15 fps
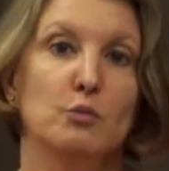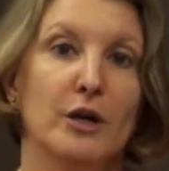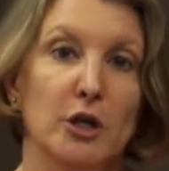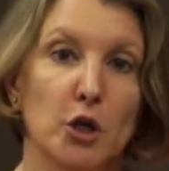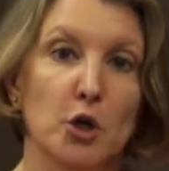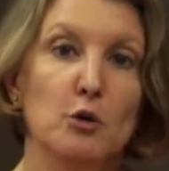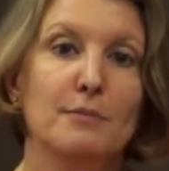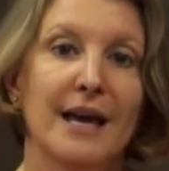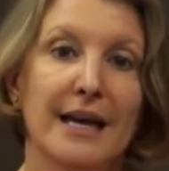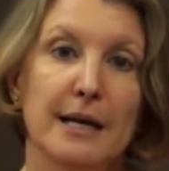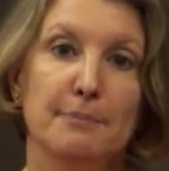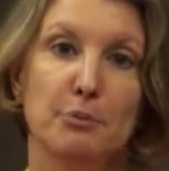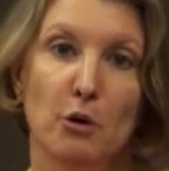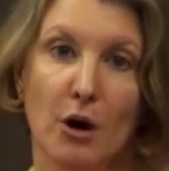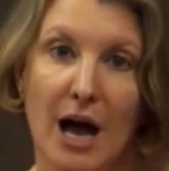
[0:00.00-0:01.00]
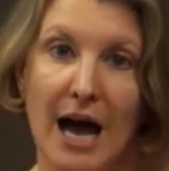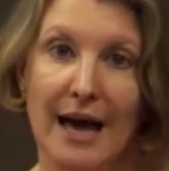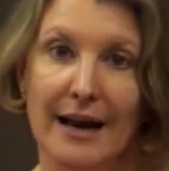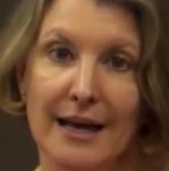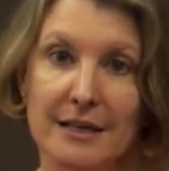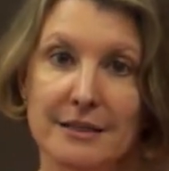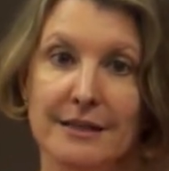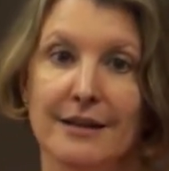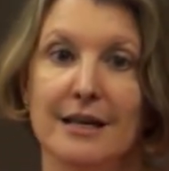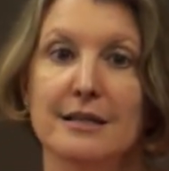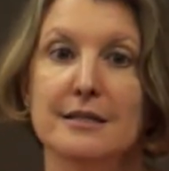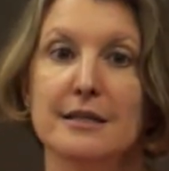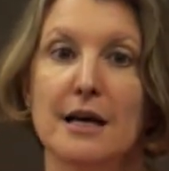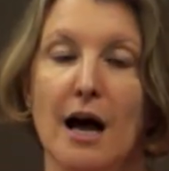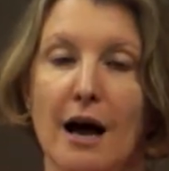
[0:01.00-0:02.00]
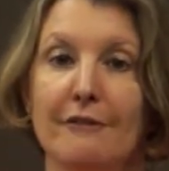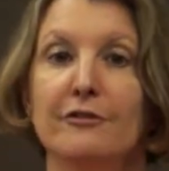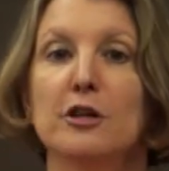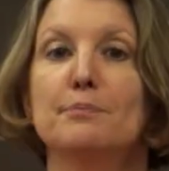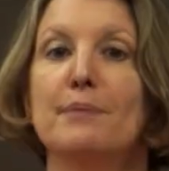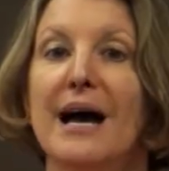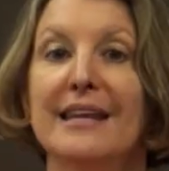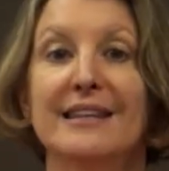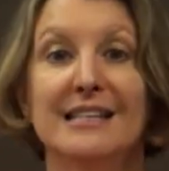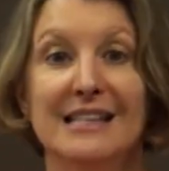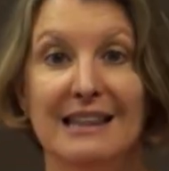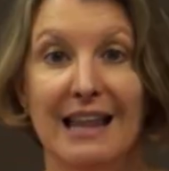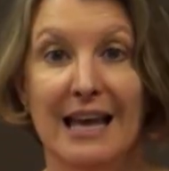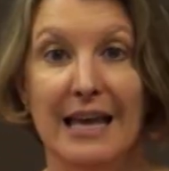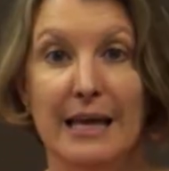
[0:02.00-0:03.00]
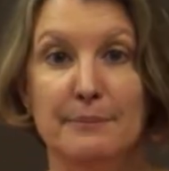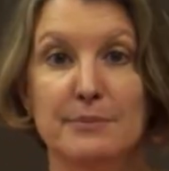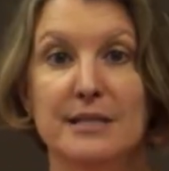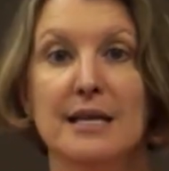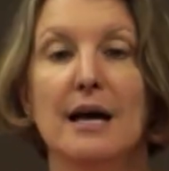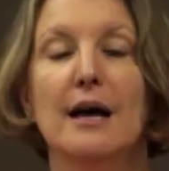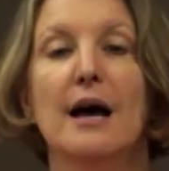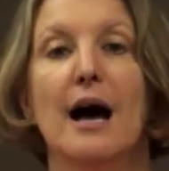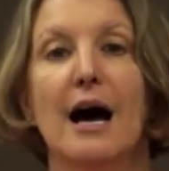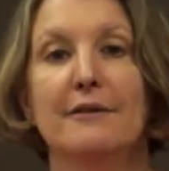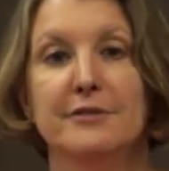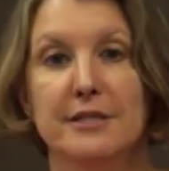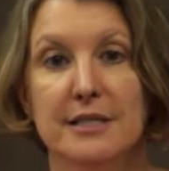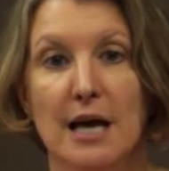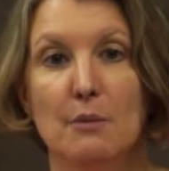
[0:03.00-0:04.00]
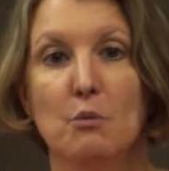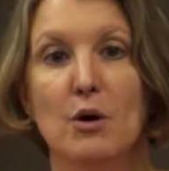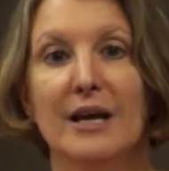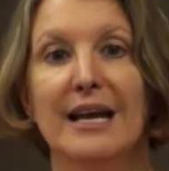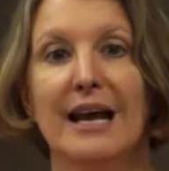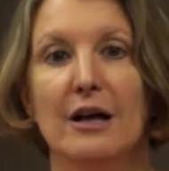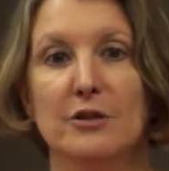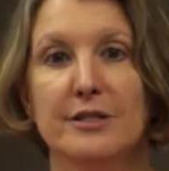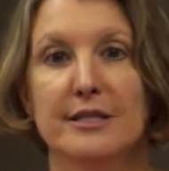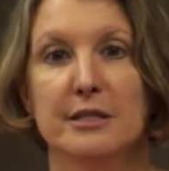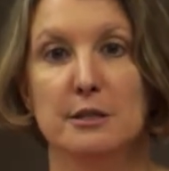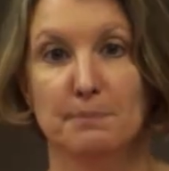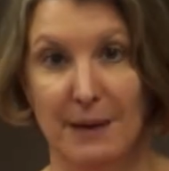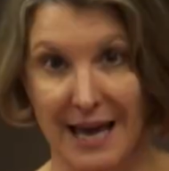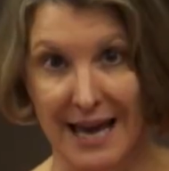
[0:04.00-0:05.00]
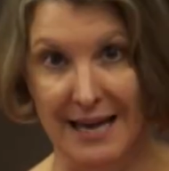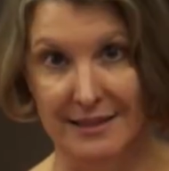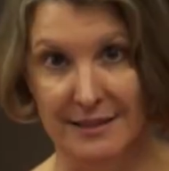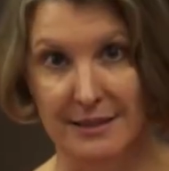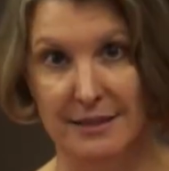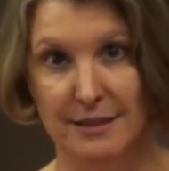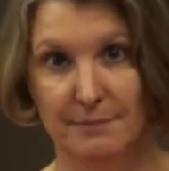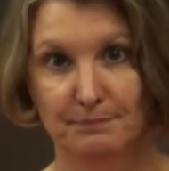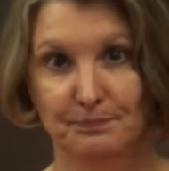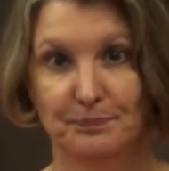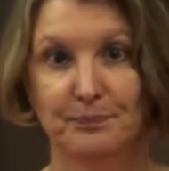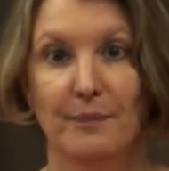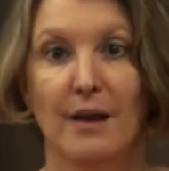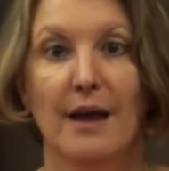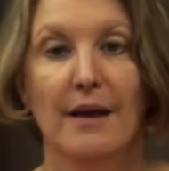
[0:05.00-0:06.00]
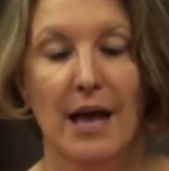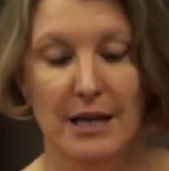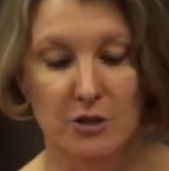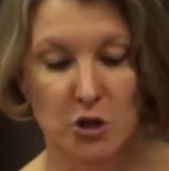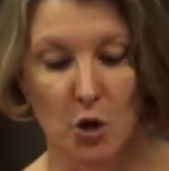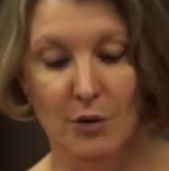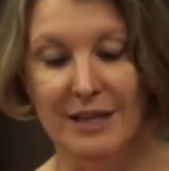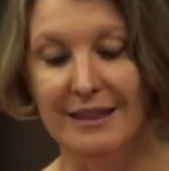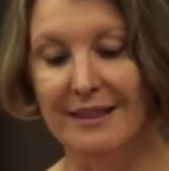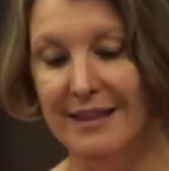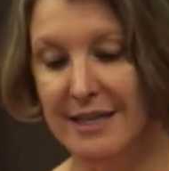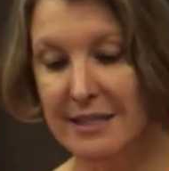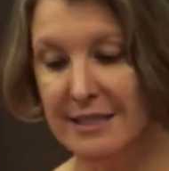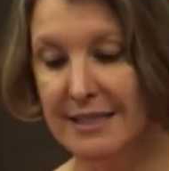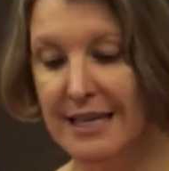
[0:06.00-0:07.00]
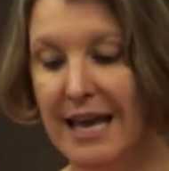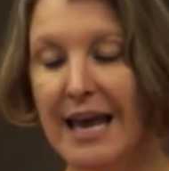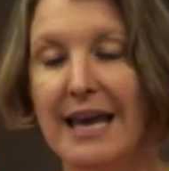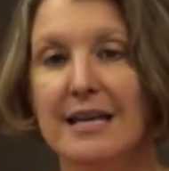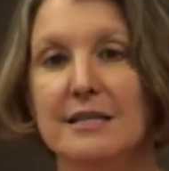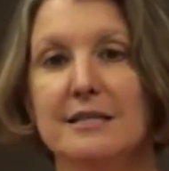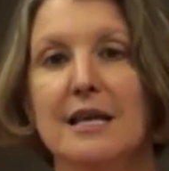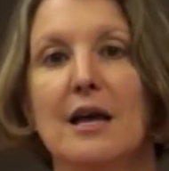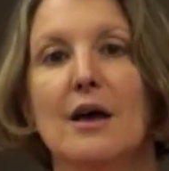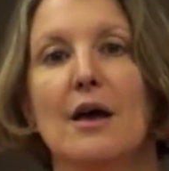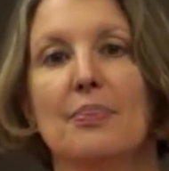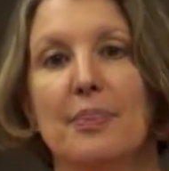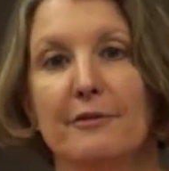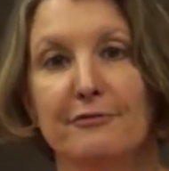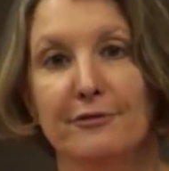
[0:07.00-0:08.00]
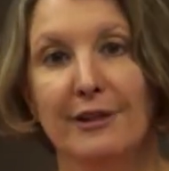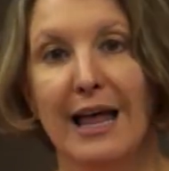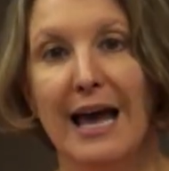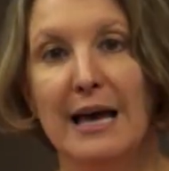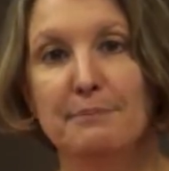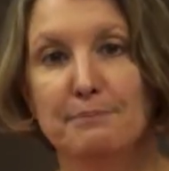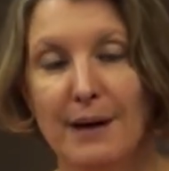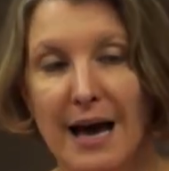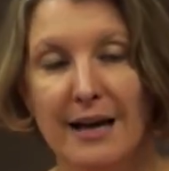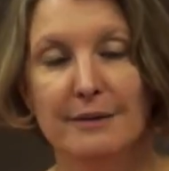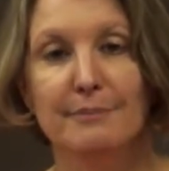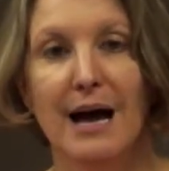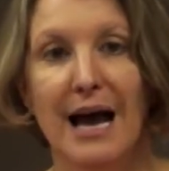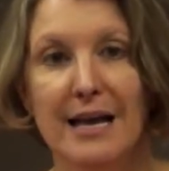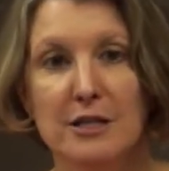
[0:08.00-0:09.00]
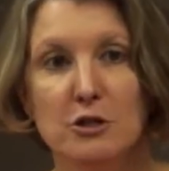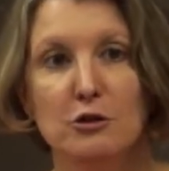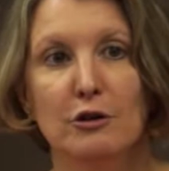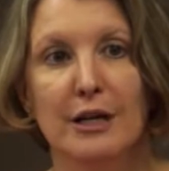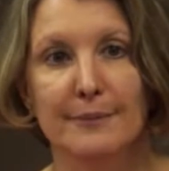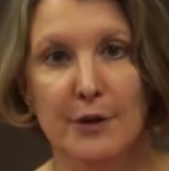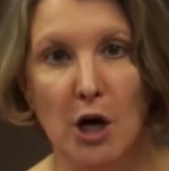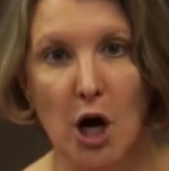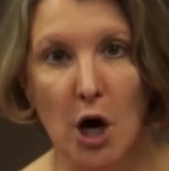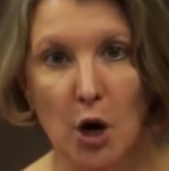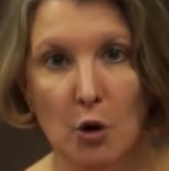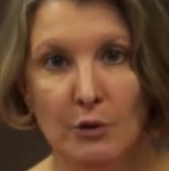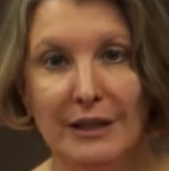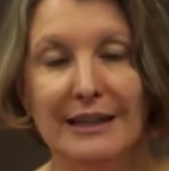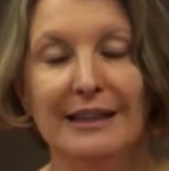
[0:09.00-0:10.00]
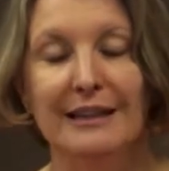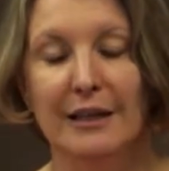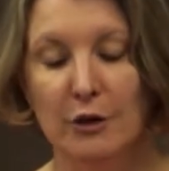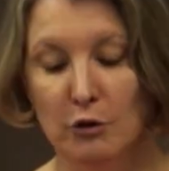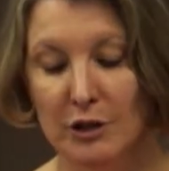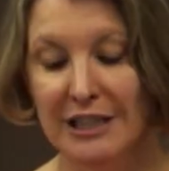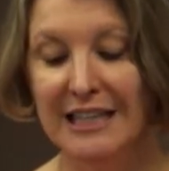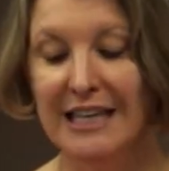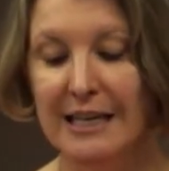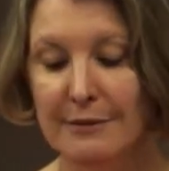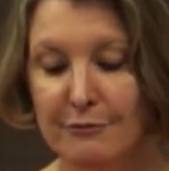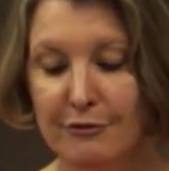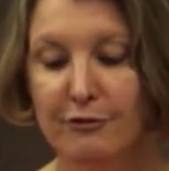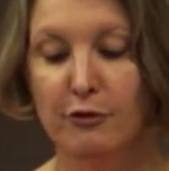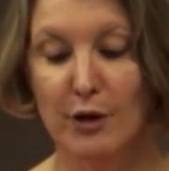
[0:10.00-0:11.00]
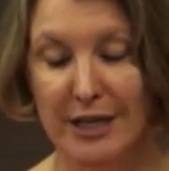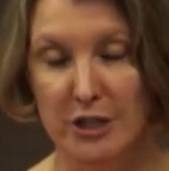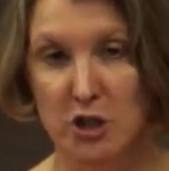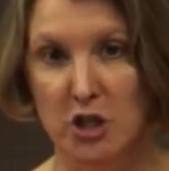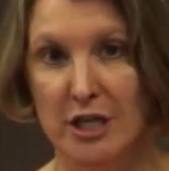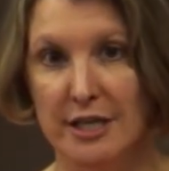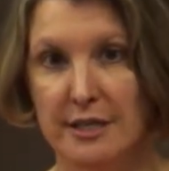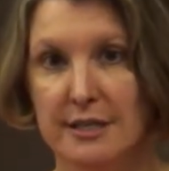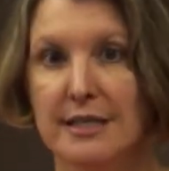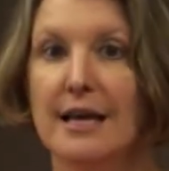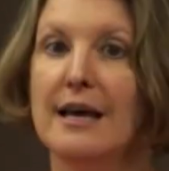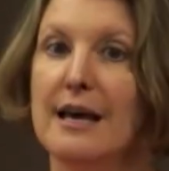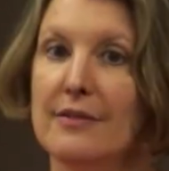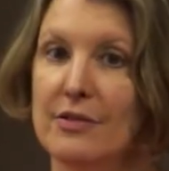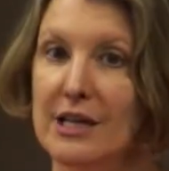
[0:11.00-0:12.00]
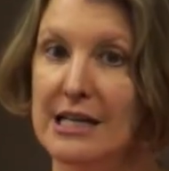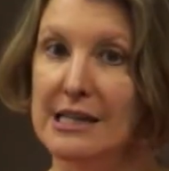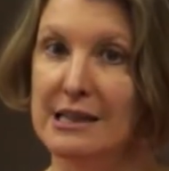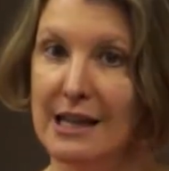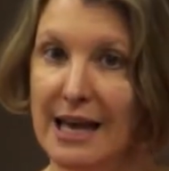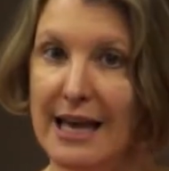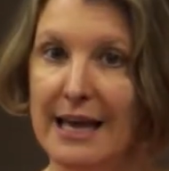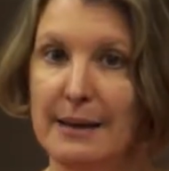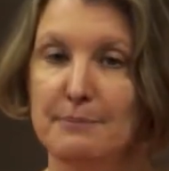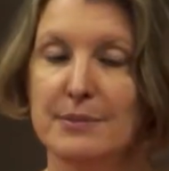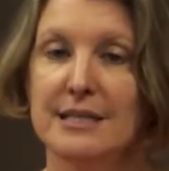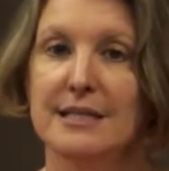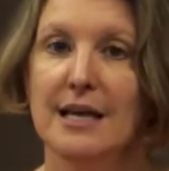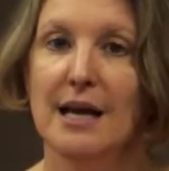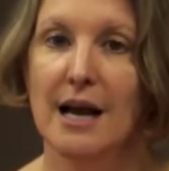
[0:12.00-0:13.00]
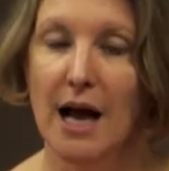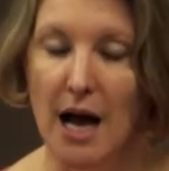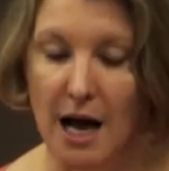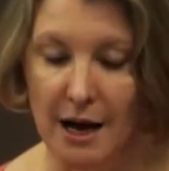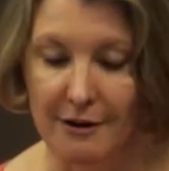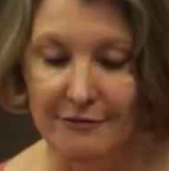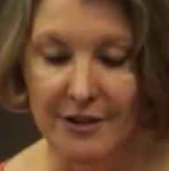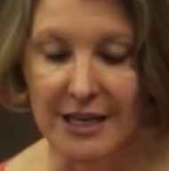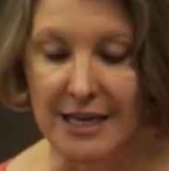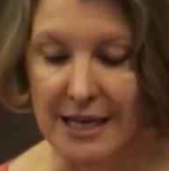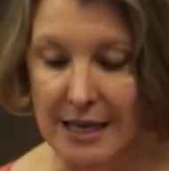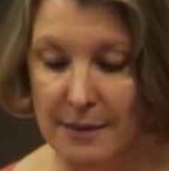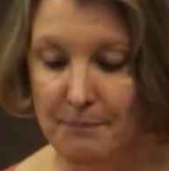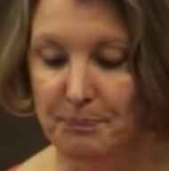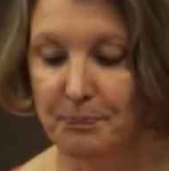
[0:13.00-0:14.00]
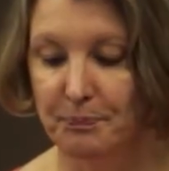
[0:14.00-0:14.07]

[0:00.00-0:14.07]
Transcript: when you make a product that is covered by the claims of someone else's patent. So in this case, the flat bottom ice cream cone literally infringes the claims of the